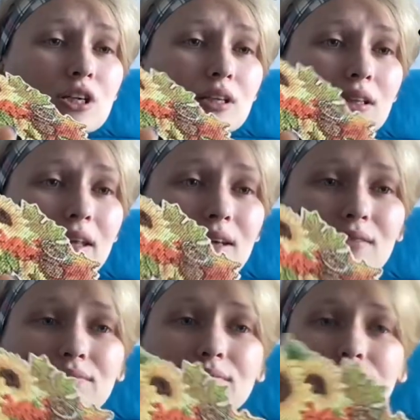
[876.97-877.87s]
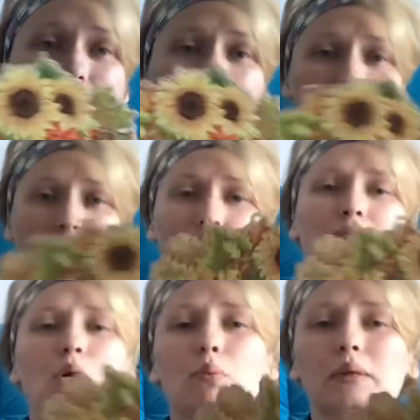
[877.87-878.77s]
it. Like I
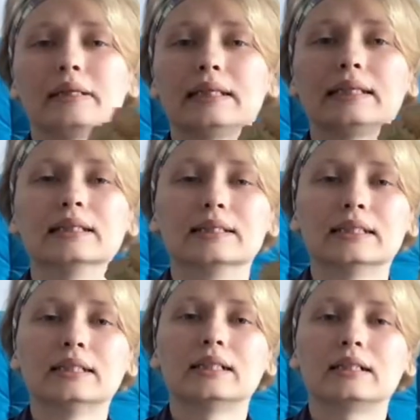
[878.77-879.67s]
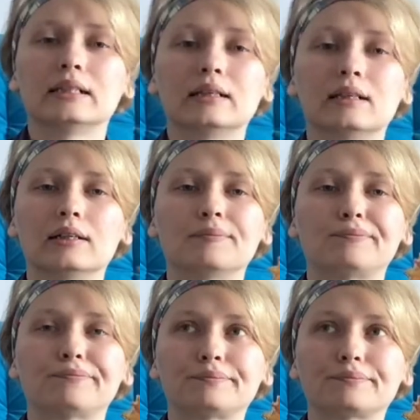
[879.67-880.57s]
probably need um,
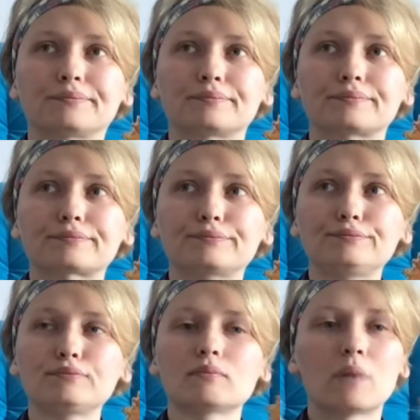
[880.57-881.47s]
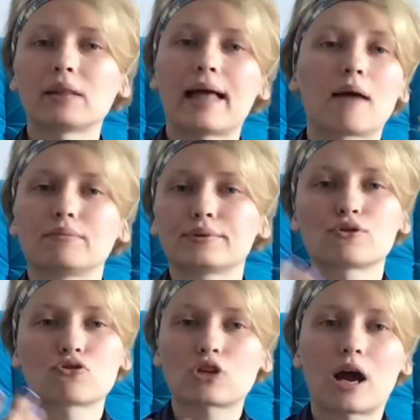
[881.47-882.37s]
my lamp to
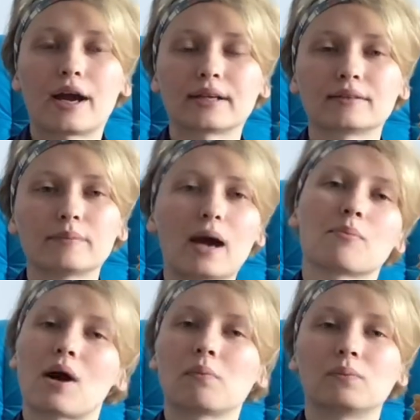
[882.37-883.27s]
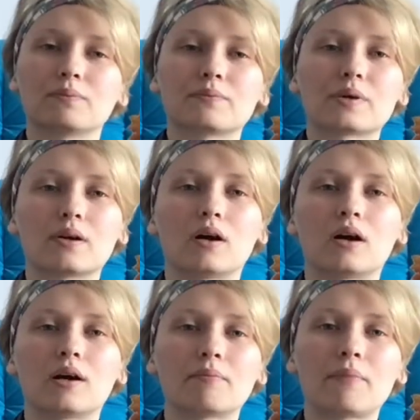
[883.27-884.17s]
shine. I'm, I'm uh,
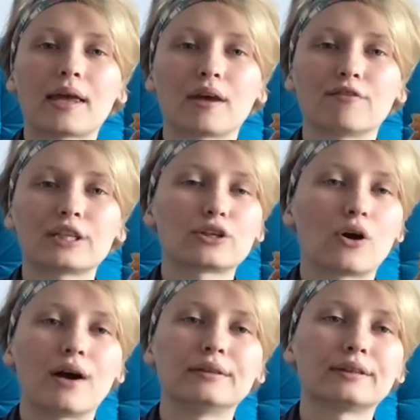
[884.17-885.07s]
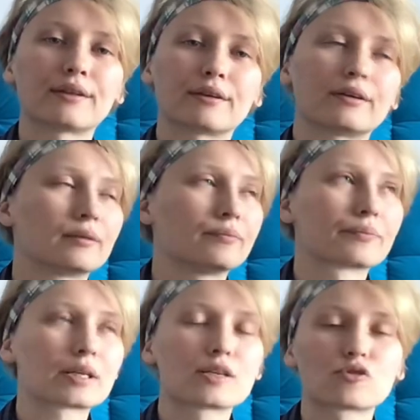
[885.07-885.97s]
making a video under the
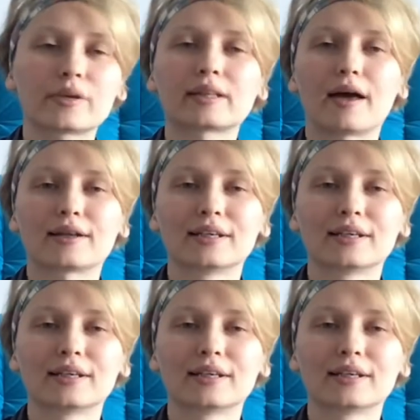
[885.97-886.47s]
street light,